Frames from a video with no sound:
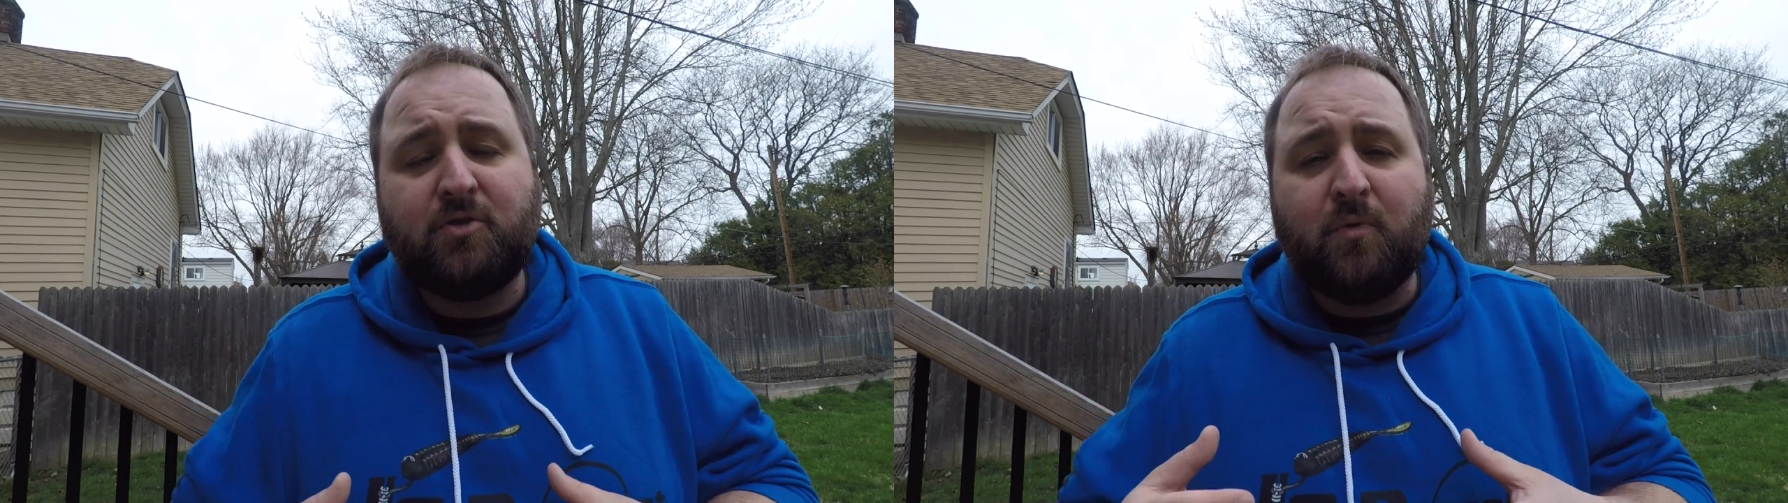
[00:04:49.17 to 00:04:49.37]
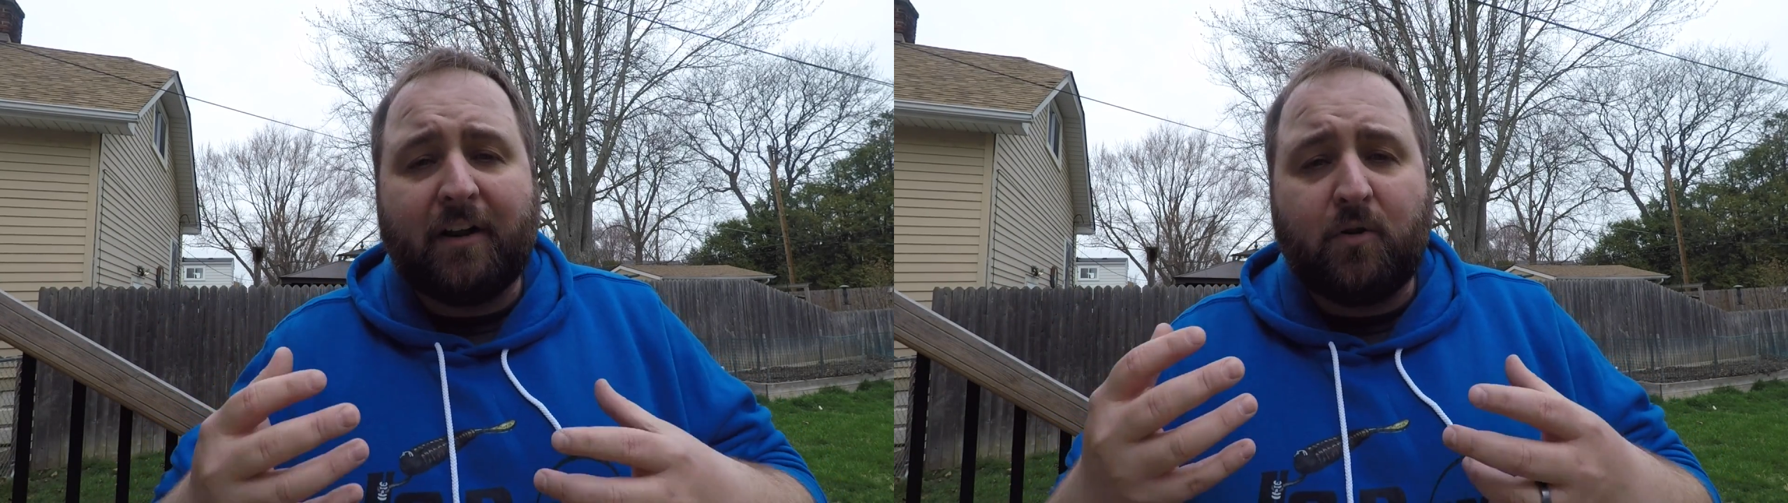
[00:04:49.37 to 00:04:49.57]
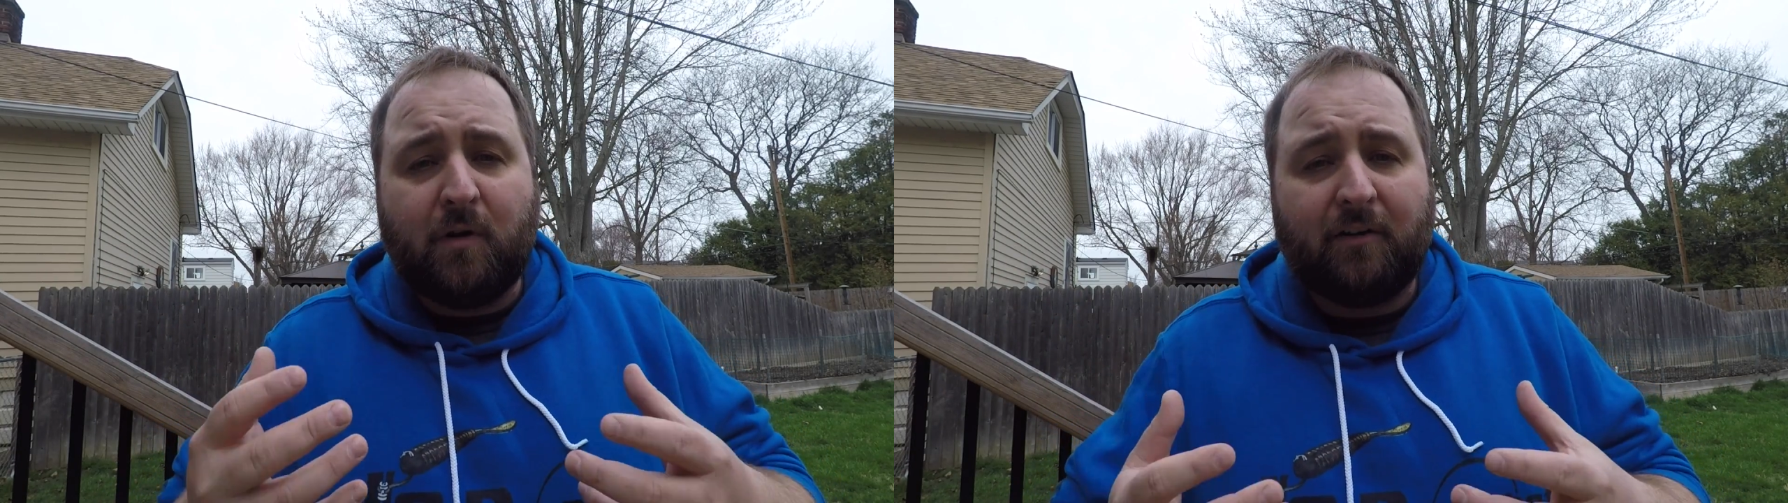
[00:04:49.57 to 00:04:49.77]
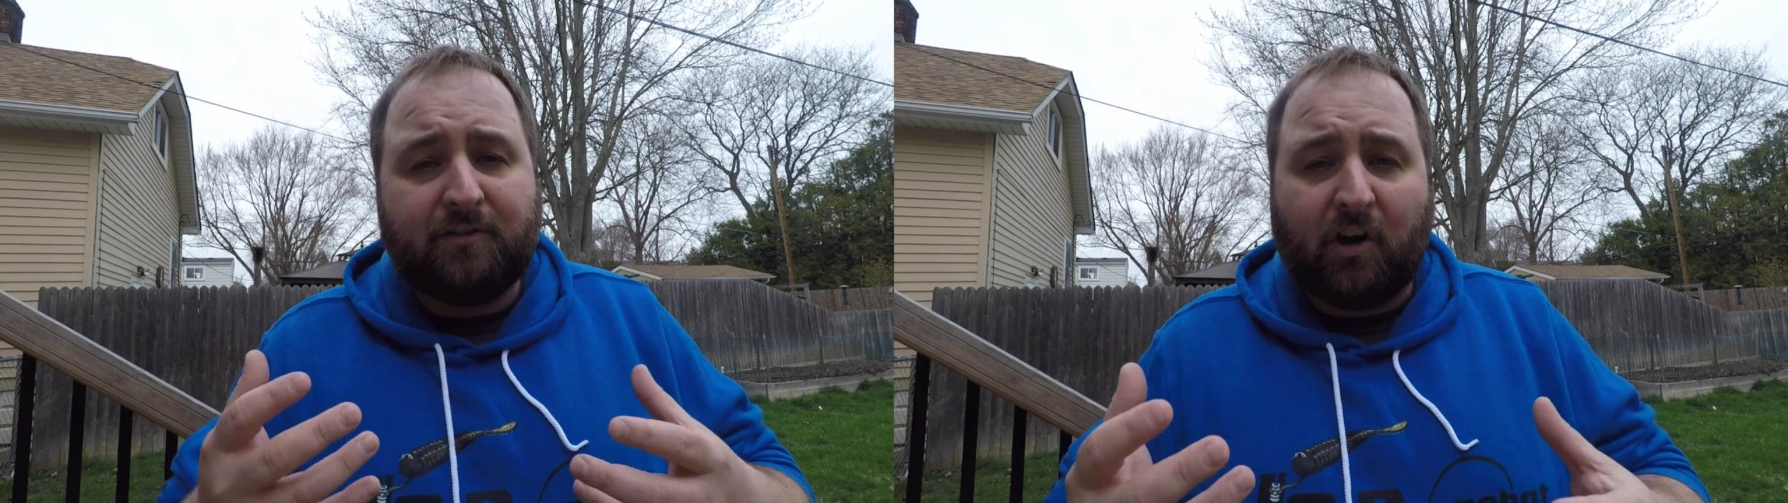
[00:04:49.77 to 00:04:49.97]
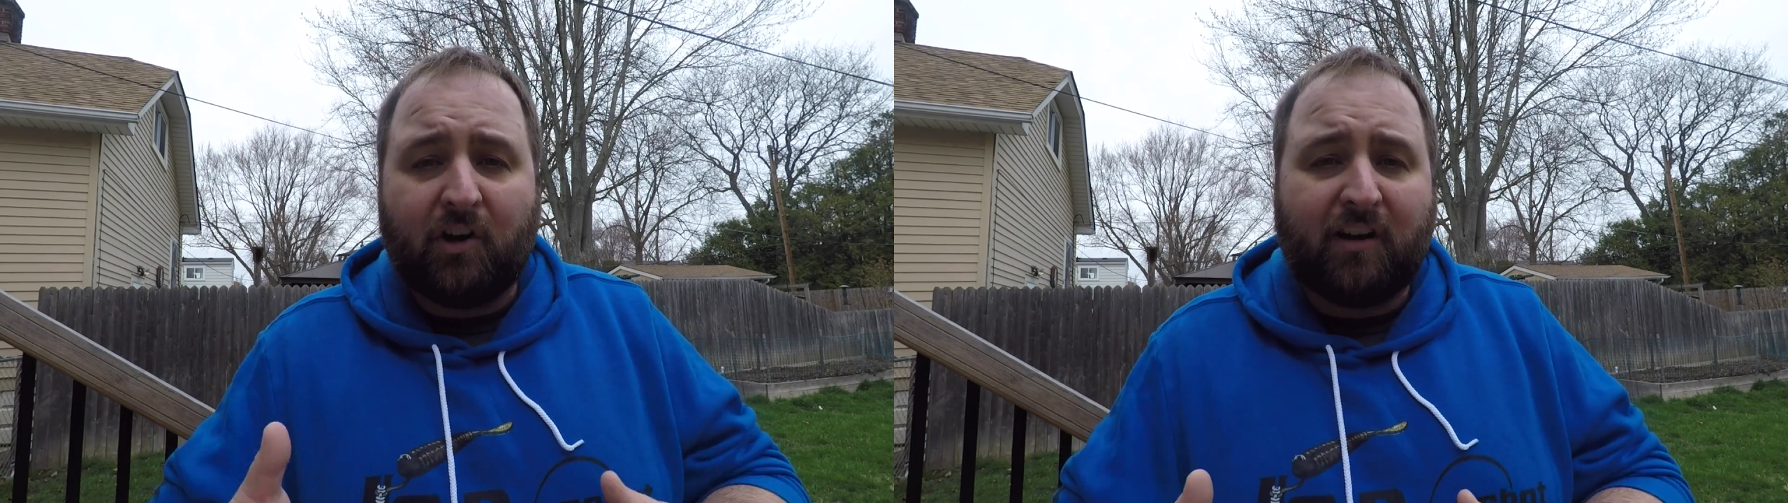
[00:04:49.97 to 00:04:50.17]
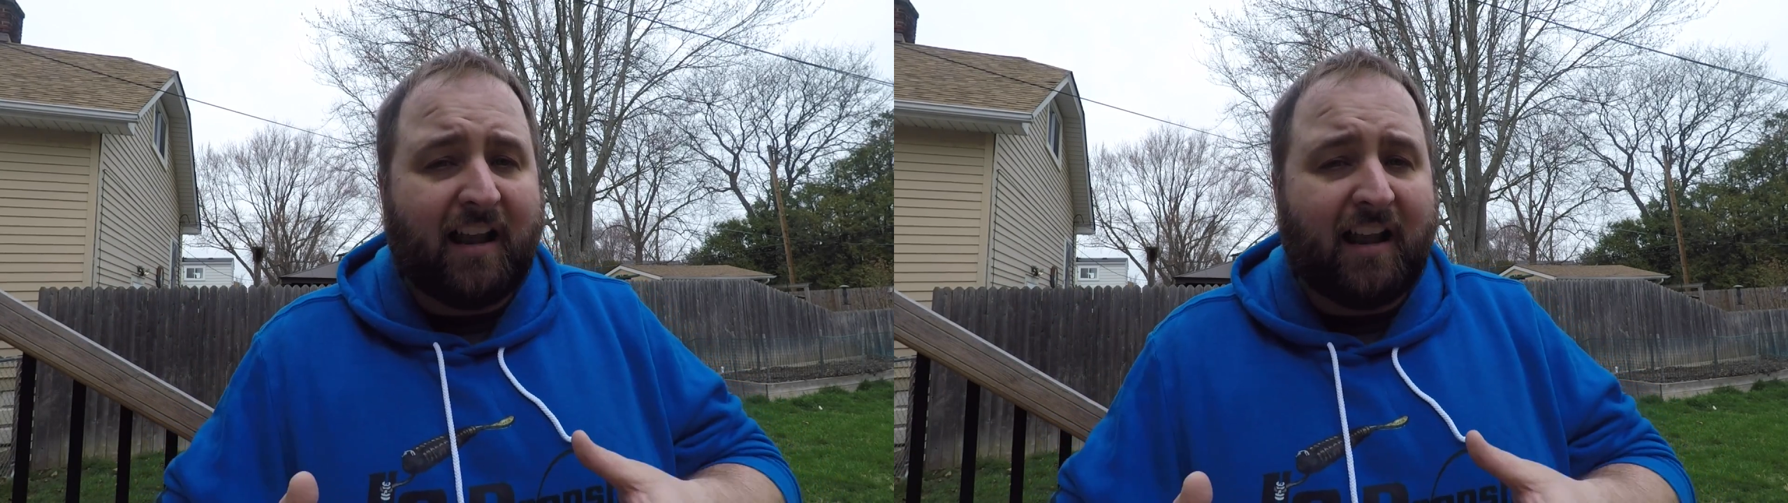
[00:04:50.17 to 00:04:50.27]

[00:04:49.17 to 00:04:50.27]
you want to go out and target.